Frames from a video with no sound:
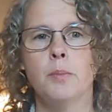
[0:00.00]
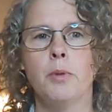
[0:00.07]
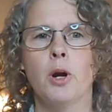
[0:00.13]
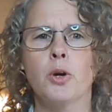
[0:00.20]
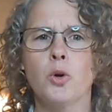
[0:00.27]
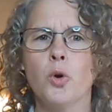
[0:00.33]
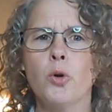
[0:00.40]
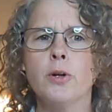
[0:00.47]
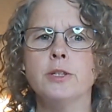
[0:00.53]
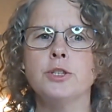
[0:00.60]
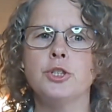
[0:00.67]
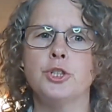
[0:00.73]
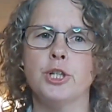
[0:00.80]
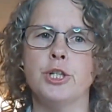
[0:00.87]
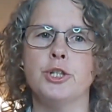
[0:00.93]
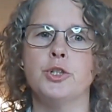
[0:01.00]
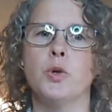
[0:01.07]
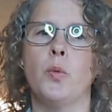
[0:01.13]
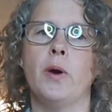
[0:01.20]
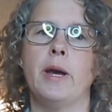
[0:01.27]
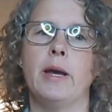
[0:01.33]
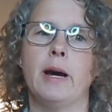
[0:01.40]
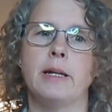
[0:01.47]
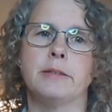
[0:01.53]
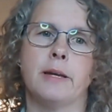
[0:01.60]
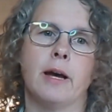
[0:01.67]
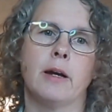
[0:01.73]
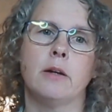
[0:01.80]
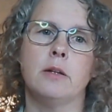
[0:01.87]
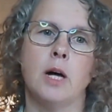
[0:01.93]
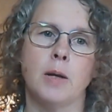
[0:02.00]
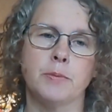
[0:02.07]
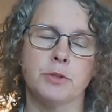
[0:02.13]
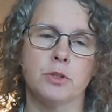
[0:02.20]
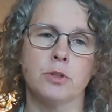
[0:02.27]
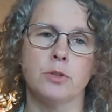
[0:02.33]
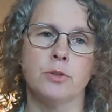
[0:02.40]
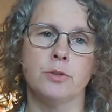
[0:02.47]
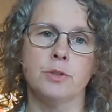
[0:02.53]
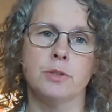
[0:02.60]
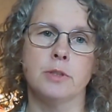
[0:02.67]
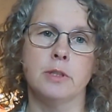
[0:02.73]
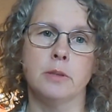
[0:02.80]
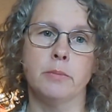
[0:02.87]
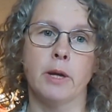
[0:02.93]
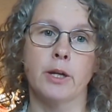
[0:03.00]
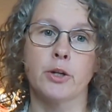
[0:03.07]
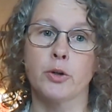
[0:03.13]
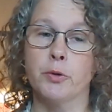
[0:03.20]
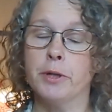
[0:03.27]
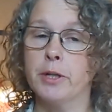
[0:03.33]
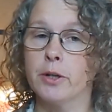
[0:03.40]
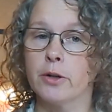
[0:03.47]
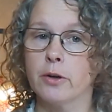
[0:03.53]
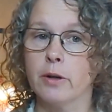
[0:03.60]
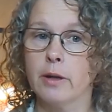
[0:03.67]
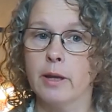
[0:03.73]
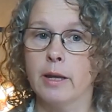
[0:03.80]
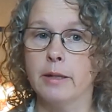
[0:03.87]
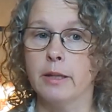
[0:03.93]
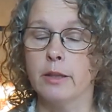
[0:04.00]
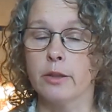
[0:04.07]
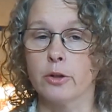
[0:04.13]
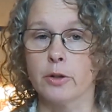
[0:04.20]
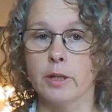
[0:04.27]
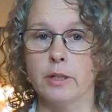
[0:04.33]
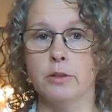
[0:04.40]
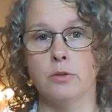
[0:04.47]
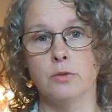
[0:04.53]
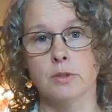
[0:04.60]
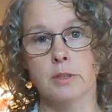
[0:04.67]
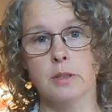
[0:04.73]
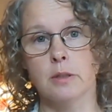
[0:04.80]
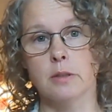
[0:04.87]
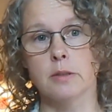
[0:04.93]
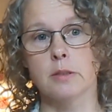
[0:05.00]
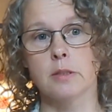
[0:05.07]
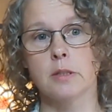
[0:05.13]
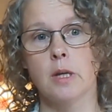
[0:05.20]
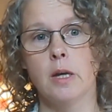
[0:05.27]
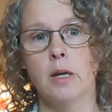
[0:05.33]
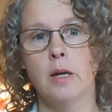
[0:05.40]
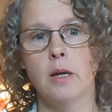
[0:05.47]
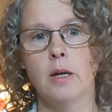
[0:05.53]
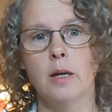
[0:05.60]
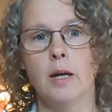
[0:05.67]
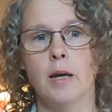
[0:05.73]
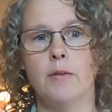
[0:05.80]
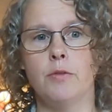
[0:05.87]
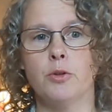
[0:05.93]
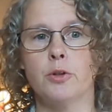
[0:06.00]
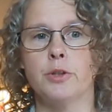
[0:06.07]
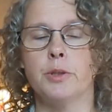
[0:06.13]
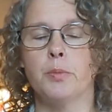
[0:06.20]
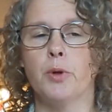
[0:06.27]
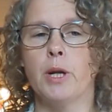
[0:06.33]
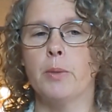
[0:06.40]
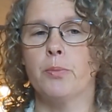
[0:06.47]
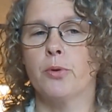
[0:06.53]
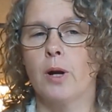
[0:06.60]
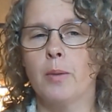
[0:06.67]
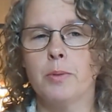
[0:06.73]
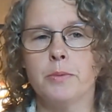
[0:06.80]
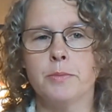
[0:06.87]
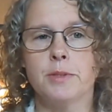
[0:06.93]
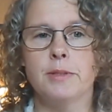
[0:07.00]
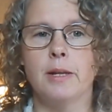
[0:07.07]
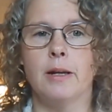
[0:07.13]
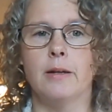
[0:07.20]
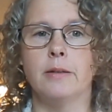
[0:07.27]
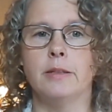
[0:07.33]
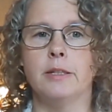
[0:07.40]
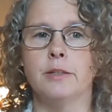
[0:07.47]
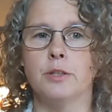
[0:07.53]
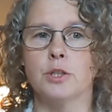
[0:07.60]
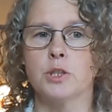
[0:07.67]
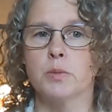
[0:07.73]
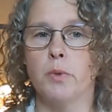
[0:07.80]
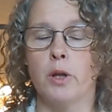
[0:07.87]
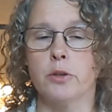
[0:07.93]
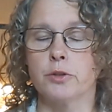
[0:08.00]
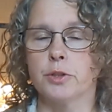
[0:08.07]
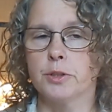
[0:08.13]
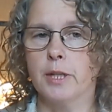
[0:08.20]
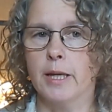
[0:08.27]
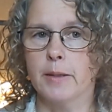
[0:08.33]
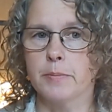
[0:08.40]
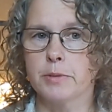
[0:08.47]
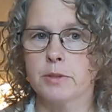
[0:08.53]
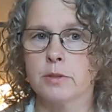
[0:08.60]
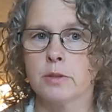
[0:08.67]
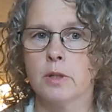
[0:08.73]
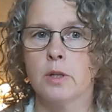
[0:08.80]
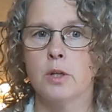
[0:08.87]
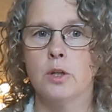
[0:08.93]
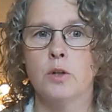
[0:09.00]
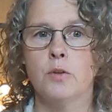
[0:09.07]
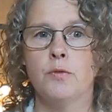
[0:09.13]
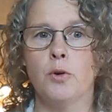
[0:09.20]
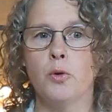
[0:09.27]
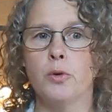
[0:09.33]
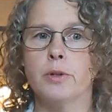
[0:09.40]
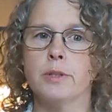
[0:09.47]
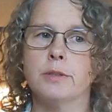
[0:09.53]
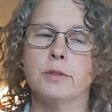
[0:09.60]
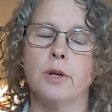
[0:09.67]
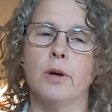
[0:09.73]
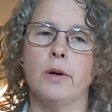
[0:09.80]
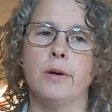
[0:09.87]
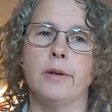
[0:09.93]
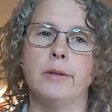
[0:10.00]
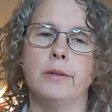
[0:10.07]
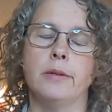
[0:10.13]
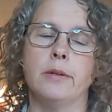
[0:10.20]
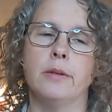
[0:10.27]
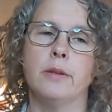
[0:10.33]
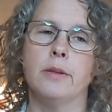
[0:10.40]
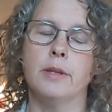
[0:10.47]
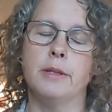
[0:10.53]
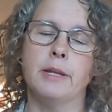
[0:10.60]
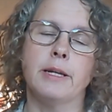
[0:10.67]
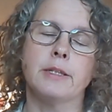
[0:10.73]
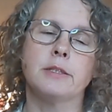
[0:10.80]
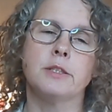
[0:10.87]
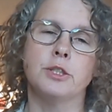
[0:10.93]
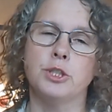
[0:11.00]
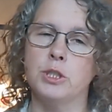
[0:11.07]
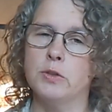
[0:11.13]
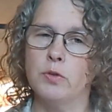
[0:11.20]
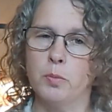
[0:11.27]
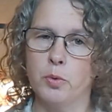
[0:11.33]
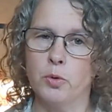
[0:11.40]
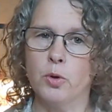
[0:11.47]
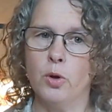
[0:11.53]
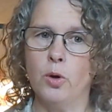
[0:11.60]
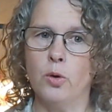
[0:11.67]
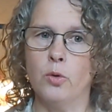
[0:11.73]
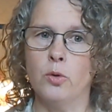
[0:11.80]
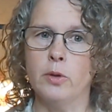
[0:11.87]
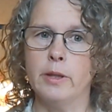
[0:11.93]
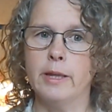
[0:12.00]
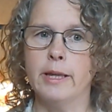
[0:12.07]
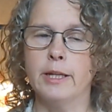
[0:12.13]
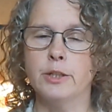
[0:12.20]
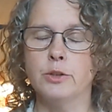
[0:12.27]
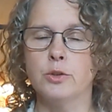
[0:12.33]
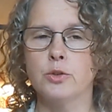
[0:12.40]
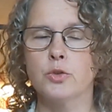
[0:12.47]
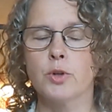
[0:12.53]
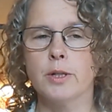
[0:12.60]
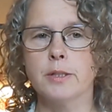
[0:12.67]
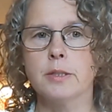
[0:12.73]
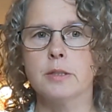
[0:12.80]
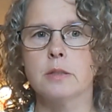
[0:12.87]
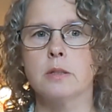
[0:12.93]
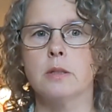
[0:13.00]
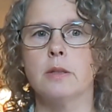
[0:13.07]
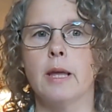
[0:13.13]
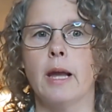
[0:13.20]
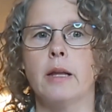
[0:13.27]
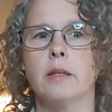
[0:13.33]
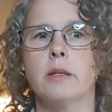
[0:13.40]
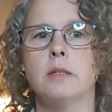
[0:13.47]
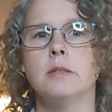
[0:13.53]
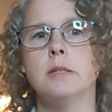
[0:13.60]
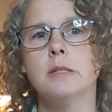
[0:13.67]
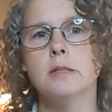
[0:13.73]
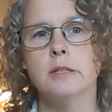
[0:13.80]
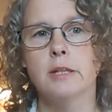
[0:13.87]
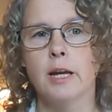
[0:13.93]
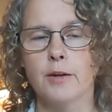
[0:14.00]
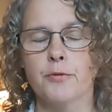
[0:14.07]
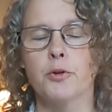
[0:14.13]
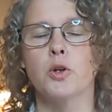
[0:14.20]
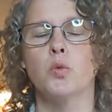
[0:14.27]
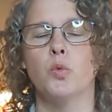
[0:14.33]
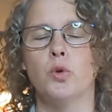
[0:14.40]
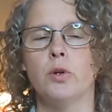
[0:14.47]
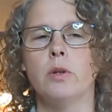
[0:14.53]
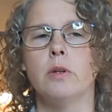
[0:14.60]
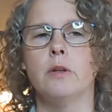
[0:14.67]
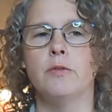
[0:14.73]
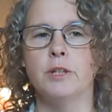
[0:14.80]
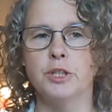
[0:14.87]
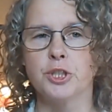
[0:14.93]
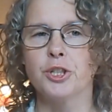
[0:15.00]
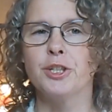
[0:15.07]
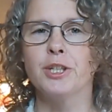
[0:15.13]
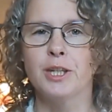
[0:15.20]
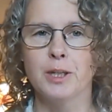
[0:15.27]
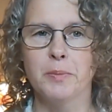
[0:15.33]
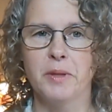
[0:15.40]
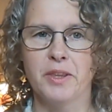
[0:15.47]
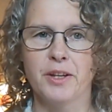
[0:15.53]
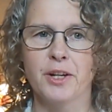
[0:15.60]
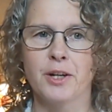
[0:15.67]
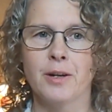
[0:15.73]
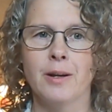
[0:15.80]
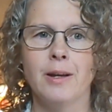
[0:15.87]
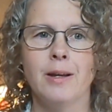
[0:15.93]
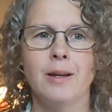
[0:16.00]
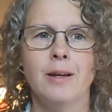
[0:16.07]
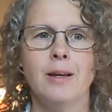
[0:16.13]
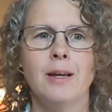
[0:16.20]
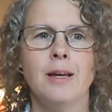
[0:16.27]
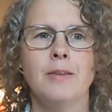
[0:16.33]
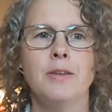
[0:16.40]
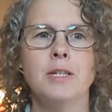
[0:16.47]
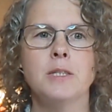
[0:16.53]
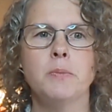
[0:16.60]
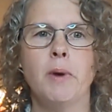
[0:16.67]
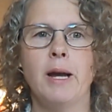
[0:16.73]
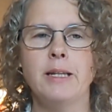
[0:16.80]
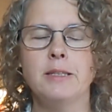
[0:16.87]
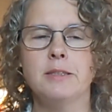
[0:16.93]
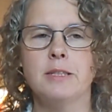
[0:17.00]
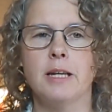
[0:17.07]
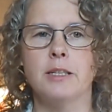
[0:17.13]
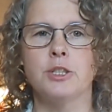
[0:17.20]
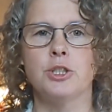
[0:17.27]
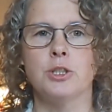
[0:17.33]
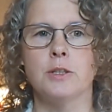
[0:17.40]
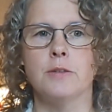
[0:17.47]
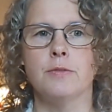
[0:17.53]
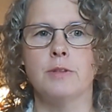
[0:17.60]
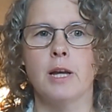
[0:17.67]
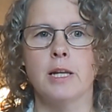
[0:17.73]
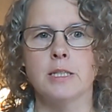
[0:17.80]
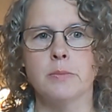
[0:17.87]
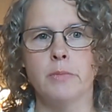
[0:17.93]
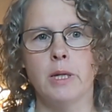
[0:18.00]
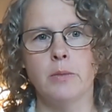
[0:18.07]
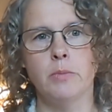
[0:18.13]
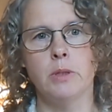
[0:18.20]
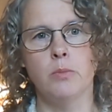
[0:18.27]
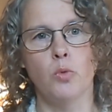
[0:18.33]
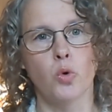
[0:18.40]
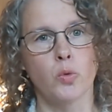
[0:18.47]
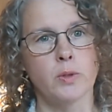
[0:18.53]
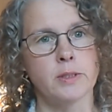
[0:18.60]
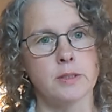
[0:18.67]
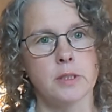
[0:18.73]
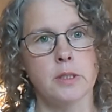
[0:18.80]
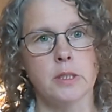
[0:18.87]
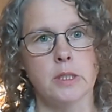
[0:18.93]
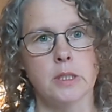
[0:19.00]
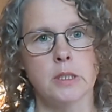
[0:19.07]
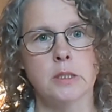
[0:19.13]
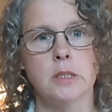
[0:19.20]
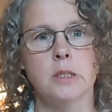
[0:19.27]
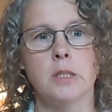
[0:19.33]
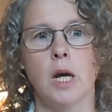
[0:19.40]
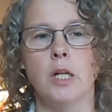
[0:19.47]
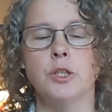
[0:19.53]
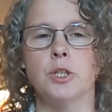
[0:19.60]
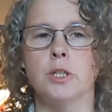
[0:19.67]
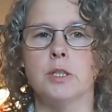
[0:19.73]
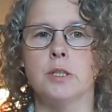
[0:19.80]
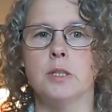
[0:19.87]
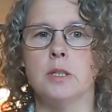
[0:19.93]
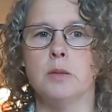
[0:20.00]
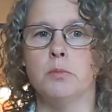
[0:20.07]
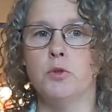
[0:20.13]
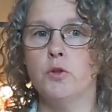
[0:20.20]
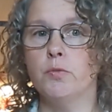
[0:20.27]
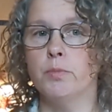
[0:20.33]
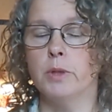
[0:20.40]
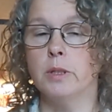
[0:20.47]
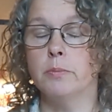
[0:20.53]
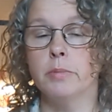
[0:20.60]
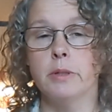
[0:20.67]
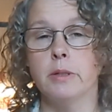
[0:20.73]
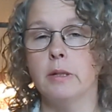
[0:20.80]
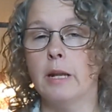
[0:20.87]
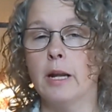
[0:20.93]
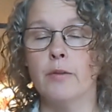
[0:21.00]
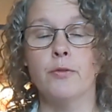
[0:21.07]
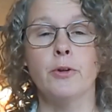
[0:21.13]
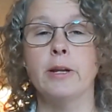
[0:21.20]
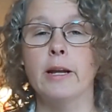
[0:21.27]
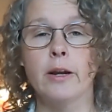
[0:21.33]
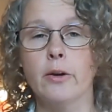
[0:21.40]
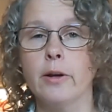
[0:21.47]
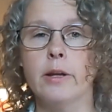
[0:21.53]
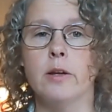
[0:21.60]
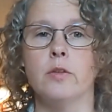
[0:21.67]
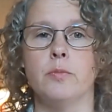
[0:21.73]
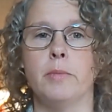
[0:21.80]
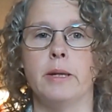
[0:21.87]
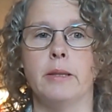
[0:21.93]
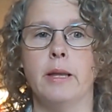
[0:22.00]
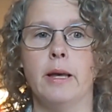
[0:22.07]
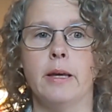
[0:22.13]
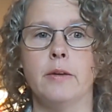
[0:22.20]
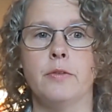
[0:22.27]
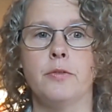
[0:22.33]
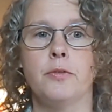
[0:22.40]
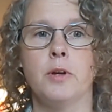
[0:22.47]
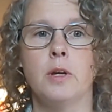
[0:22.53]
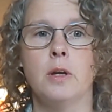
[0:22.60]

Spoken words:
Parkour has changed the way I tackle obstacles in my career and in learning new skills. I've learned to break problems down into smaller steps, focus on the next achievable goal, and trust that consistent effort will eventually get me there. This mindset shift has made me more resilient, not just in movement, but in every area of my life.